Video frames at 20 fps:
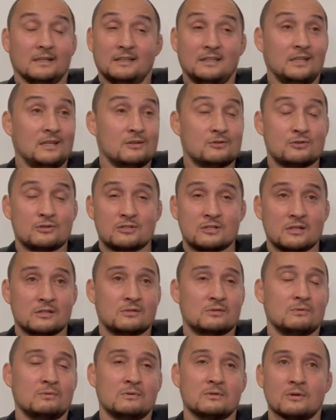gi
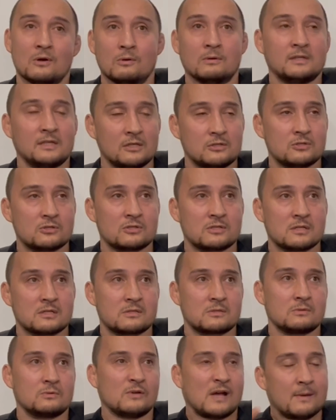jiu-jitsu, no gi
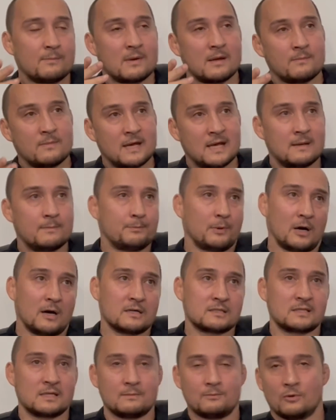jiu-jitsu, MMA,
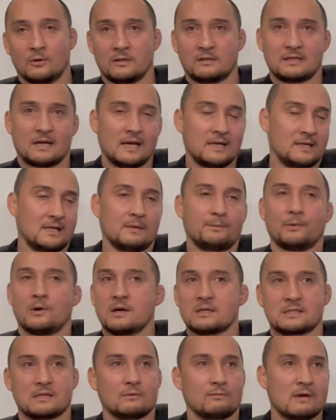boxing, Muay Thai,
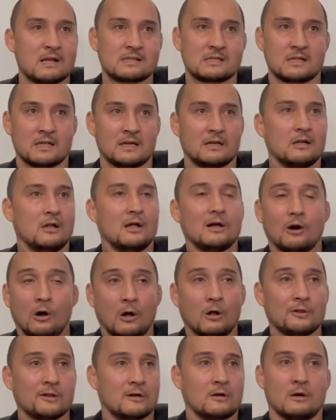kickboxing, wrestling,
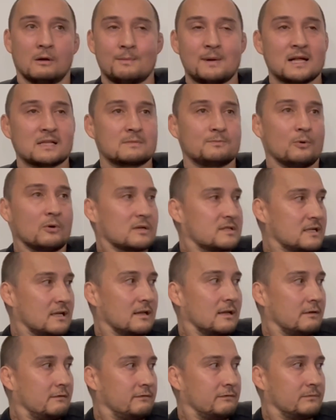all the combat sports I love.